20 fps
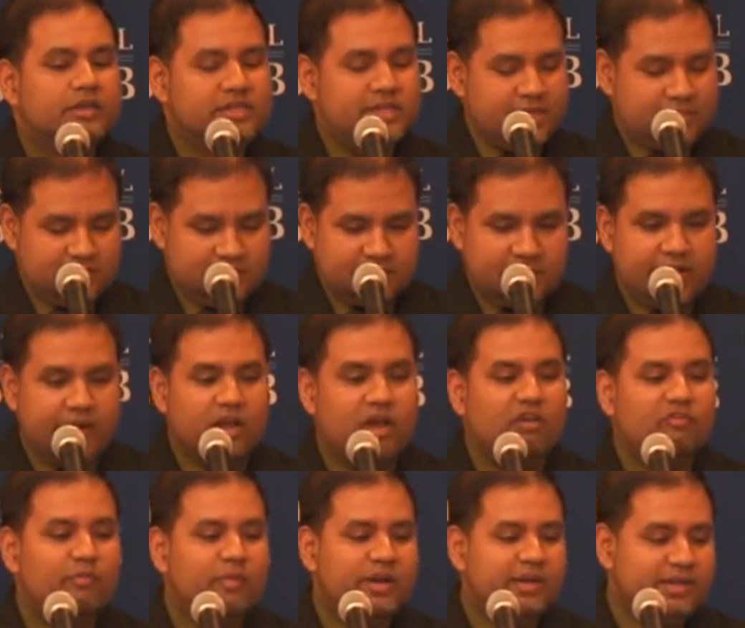Yes, and
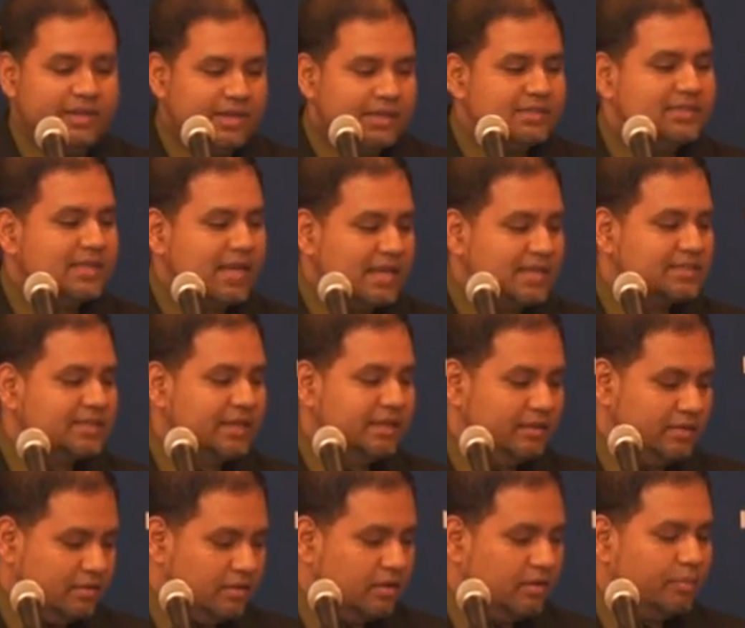government is
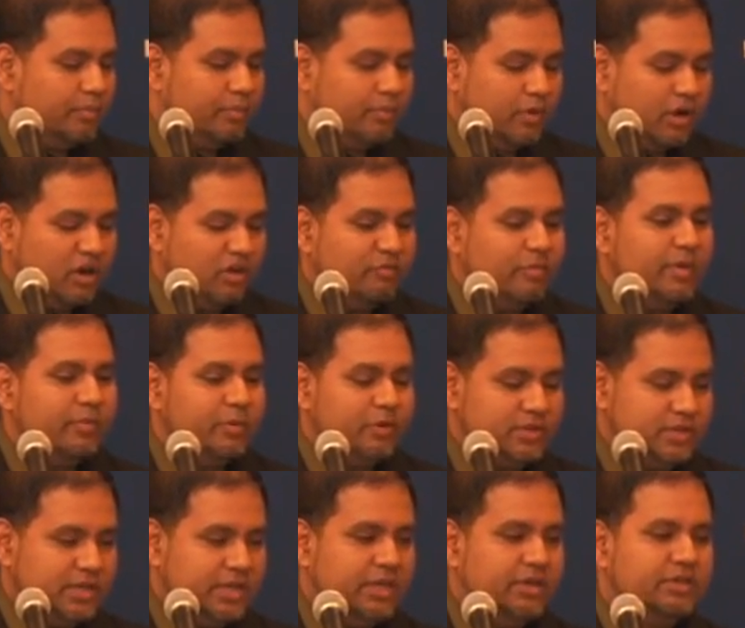asking. Government
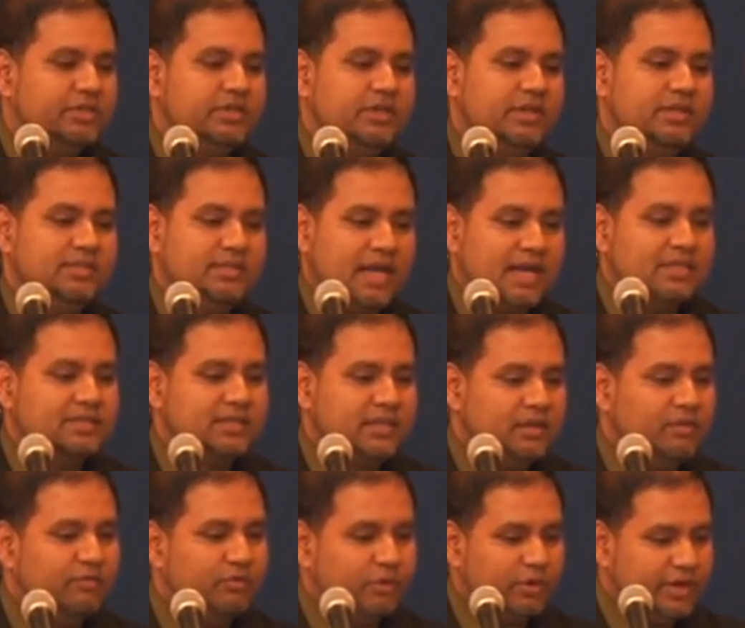prosecution is
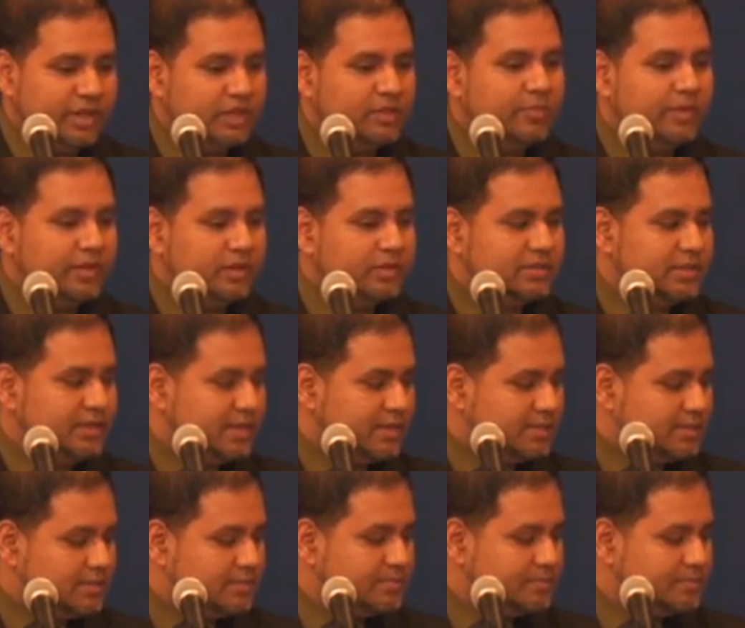asking for death penalty, yes.